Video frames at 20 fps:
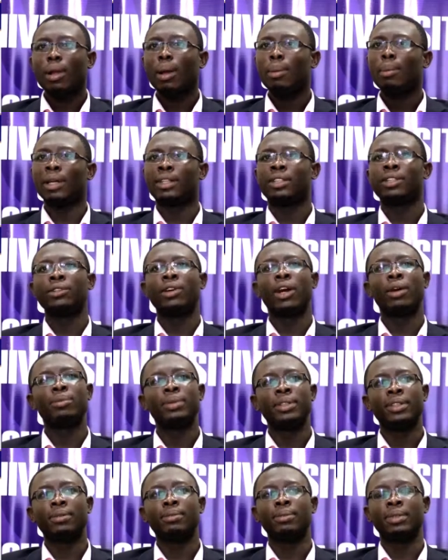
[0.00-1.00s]

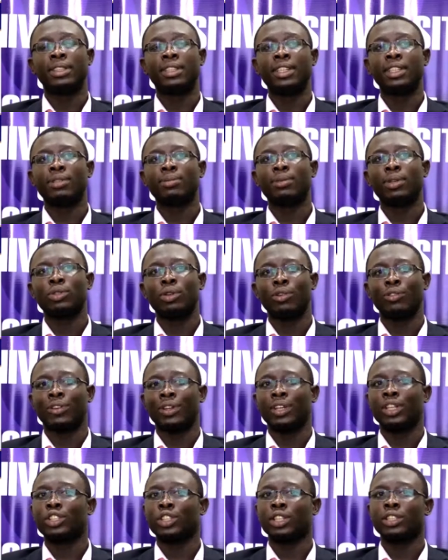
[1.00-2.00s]
material misstatement or
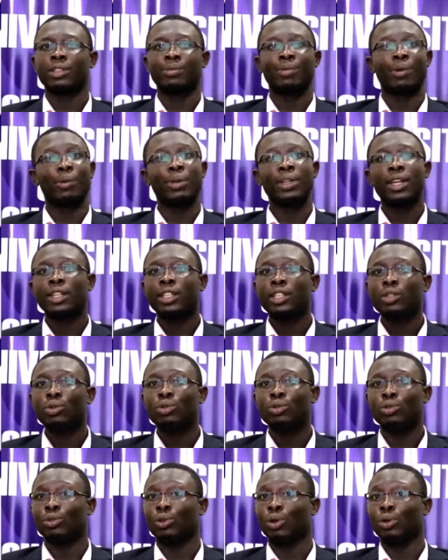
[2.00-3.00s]
financial statement, whether due
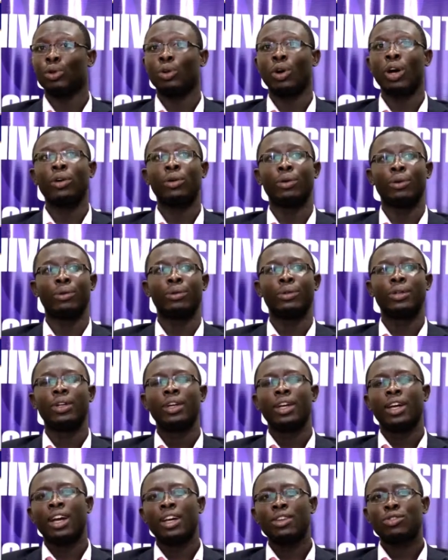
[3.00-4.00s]
to fraud or error.
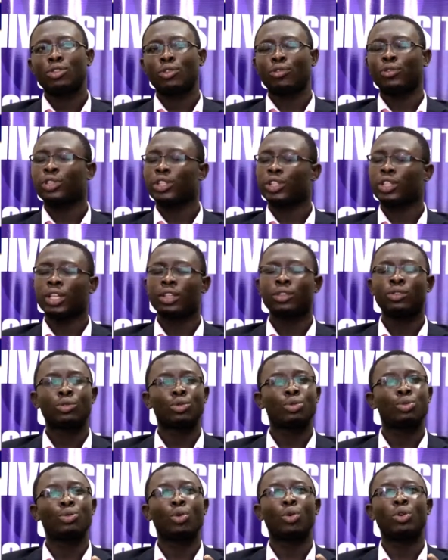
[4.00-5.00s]
and sufficient
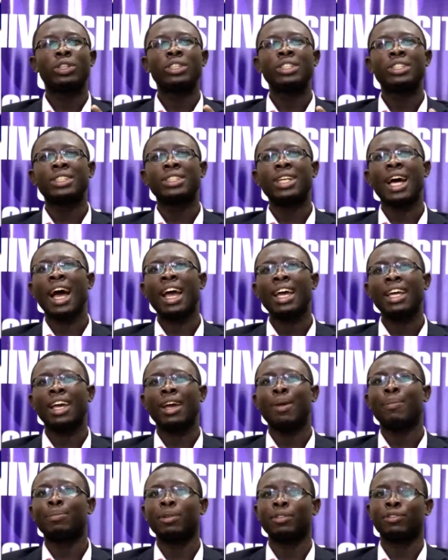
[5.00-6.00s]
to design
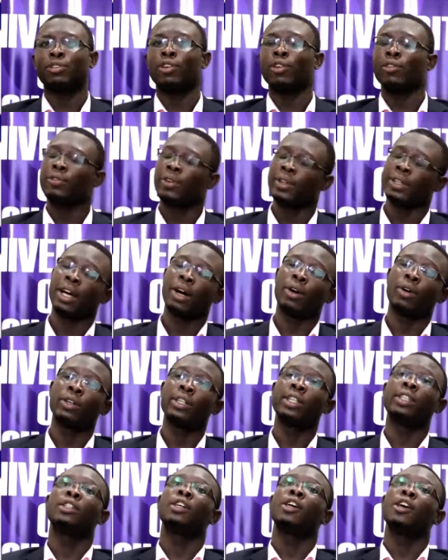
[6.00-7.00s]
and perform further
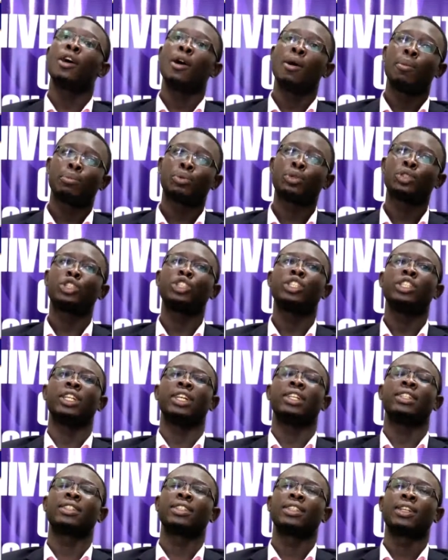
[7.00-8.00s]
audit
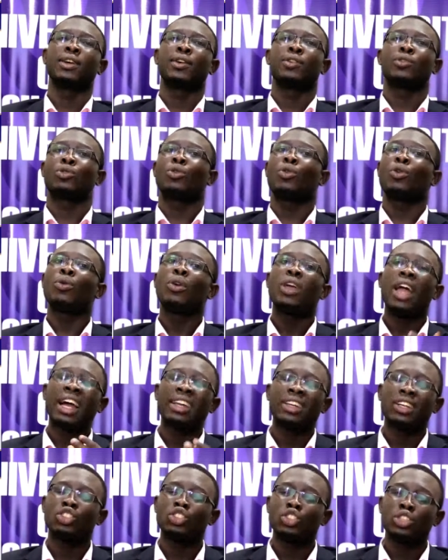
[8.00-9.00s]
procedures. So
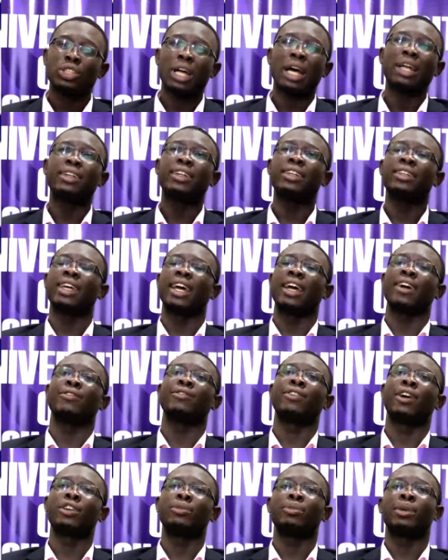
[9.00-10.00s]
understanding the
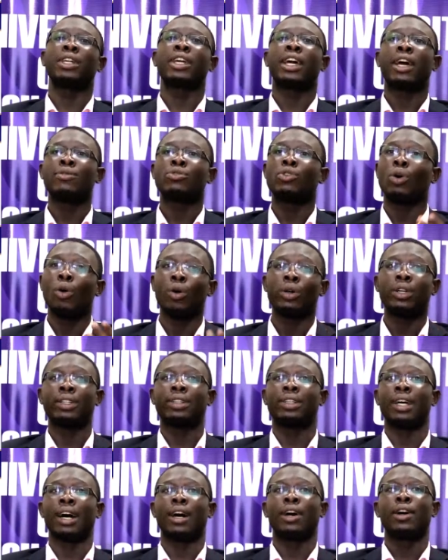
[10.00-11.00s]
environment helps the
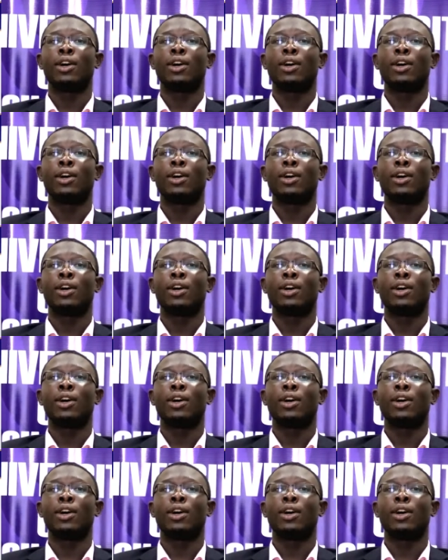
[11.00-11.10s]
auditor